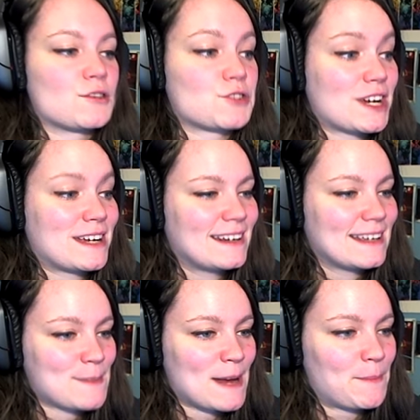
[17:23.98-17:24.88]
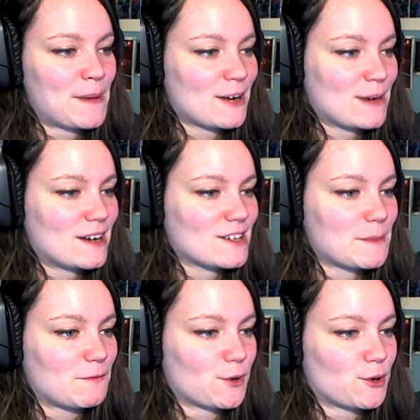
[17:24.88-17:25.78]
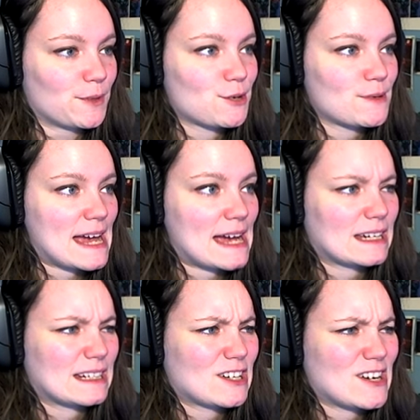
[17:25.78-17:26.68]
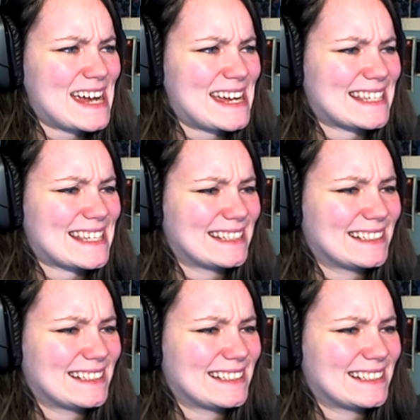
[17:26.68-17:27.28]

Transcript: oh shit, his metal body renders him invulnerable to attack. Great!